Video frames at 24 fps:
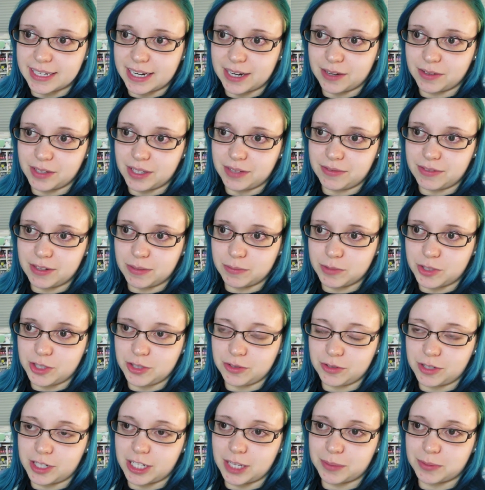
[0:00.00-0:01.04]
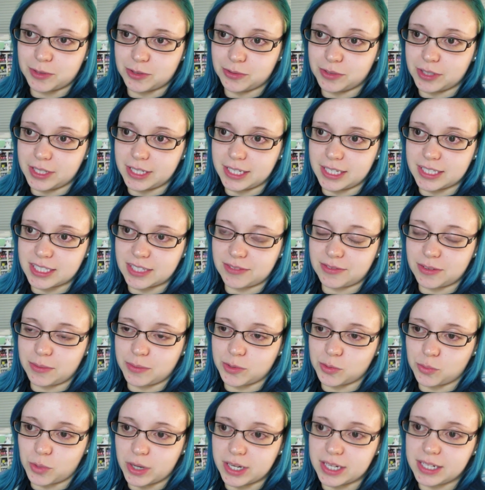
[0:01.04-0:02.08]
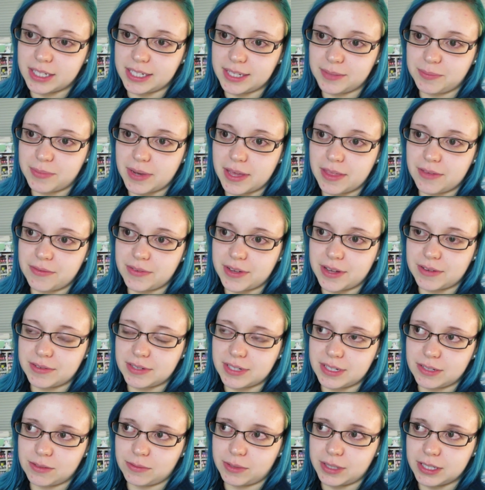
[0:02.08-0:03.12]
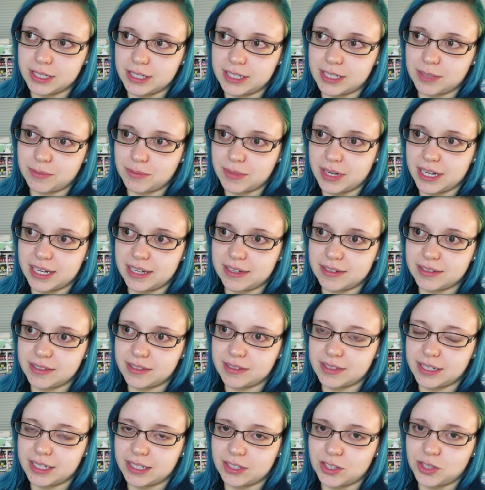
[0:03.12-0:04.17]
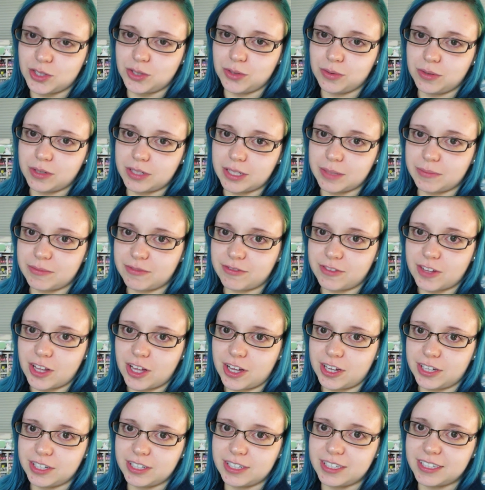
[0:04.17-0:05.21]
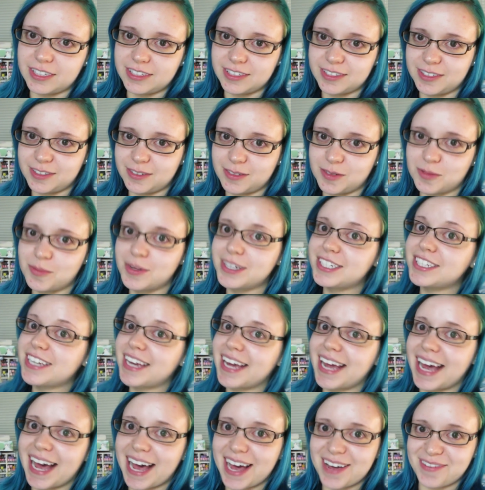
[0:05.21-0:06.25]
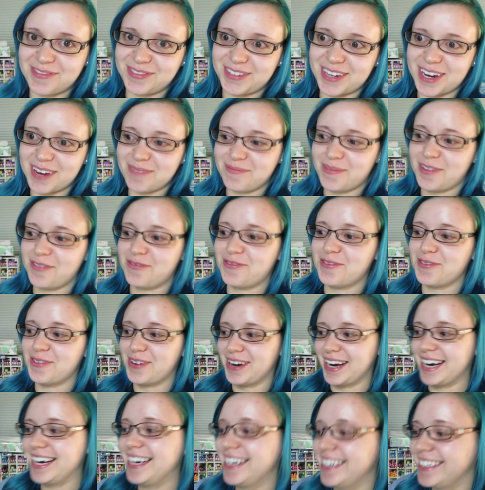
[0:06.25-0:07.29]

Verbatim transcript: I only filmed two clips really because I filmed one clip by the fountain, one clip now, so it's like a two clip vlog, which I have done before.